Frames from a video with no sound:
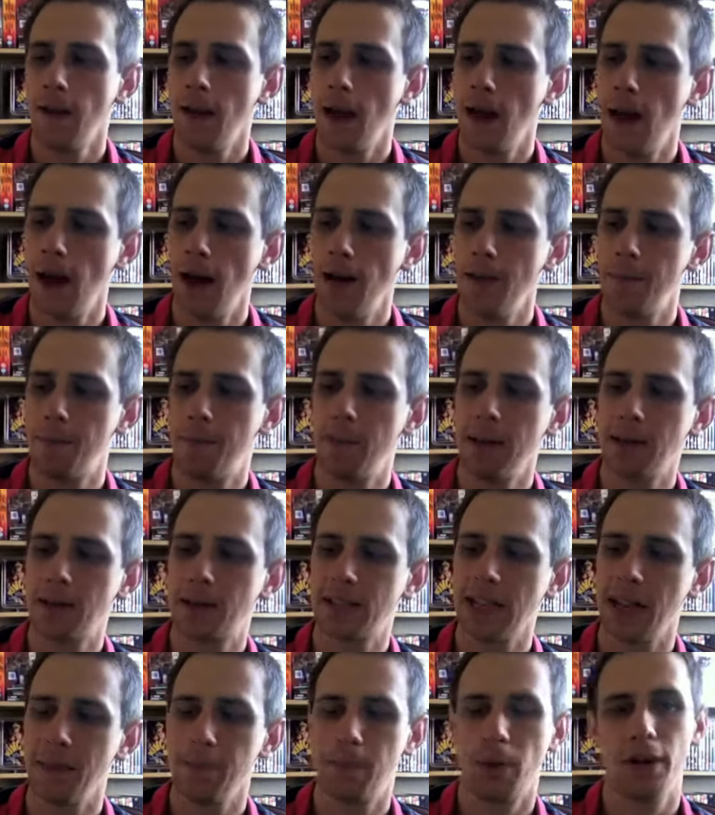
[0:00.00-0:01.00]
The big
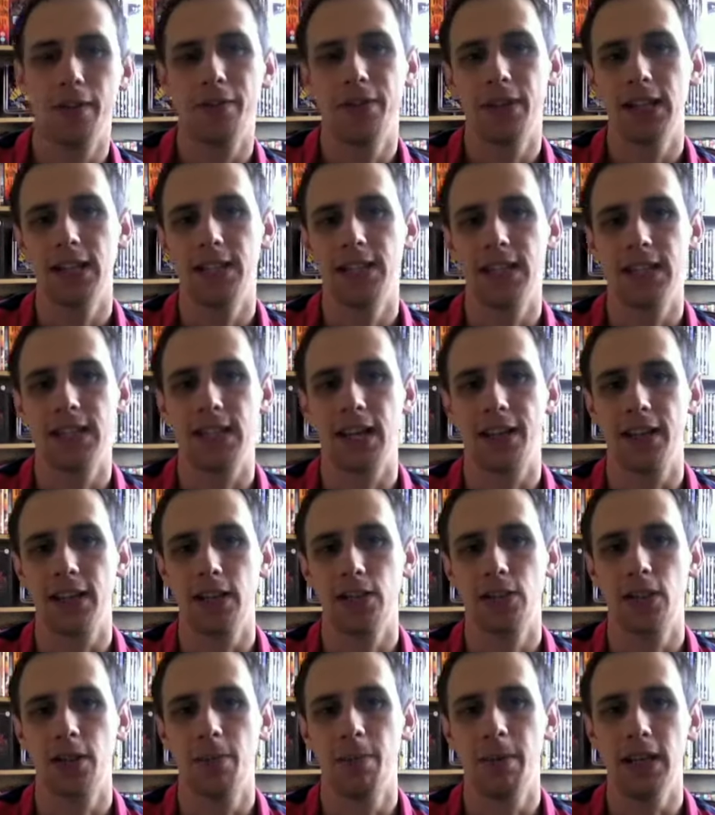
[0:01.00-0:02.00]
selling point for this disc I think
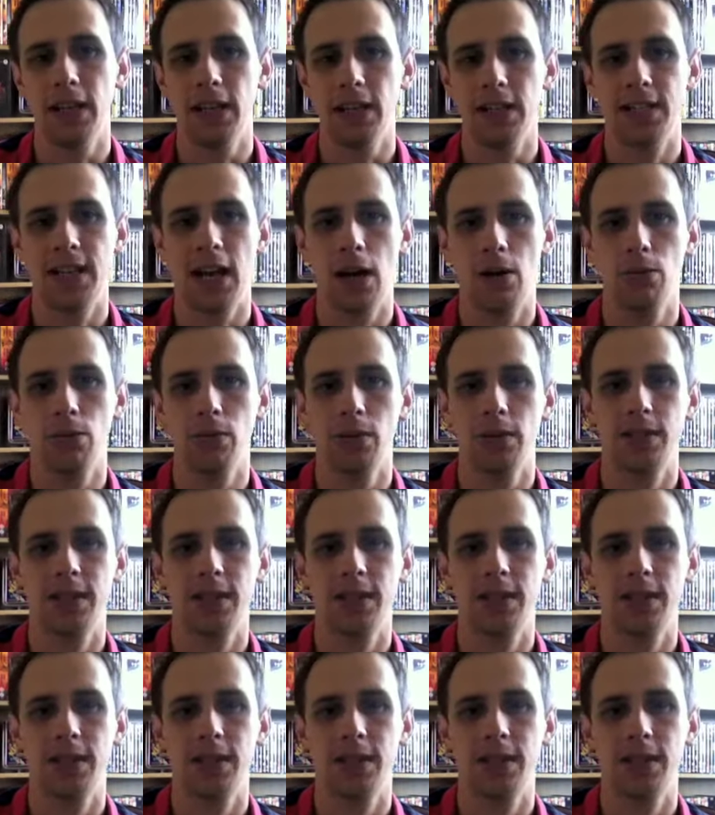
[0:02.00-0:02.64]
is going to be your sound.